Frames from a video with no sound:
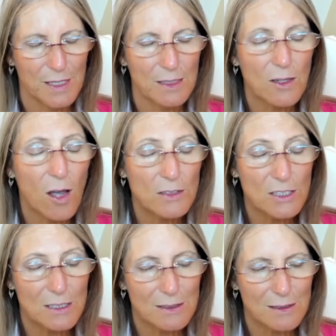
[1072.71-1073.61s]
in
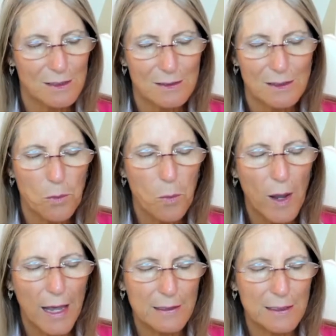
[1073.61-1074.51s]
consciousness, in
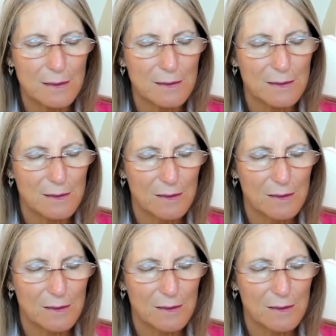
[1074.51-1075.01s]
awareness,